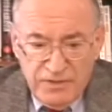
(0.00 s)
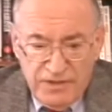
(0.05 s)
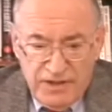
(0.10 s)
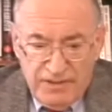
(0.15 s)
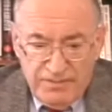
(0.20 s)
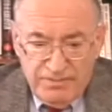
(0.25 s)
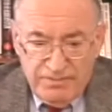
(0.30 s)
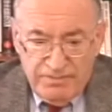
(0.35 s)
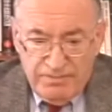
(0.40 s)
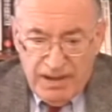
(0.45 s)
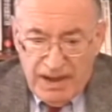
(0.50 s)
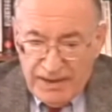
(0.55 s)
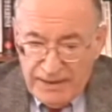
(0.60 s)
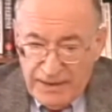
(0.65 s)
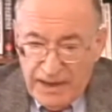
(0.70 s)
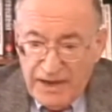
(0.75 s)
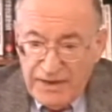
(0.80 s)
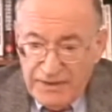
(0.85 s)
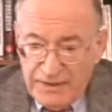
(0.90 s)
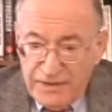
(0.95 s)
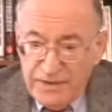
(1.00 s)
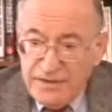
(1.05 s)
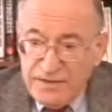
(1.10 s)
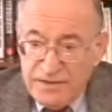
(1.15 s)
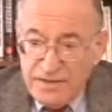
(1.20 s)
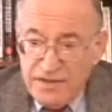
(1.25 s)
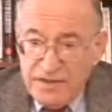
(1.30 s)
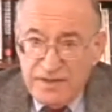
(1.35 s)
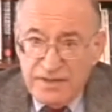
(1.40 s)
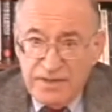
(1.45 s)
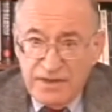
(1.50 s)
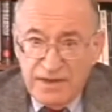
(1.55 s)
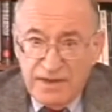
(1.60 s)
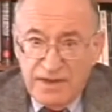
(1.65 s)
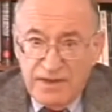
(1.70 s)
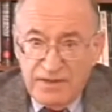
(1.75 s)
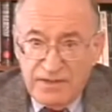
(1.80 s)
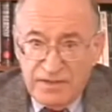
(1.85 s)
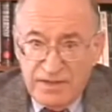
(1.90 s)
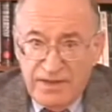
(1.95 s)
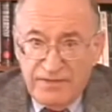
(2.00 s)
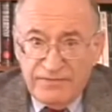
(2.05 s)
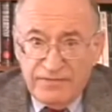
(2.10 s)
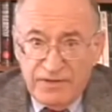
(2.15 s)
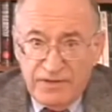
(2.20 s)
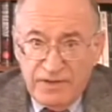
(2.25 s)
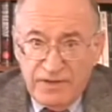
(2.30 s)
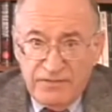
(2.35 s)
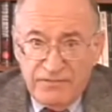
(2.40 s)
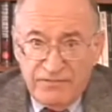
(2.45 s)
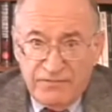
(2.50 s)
that by 1968-70,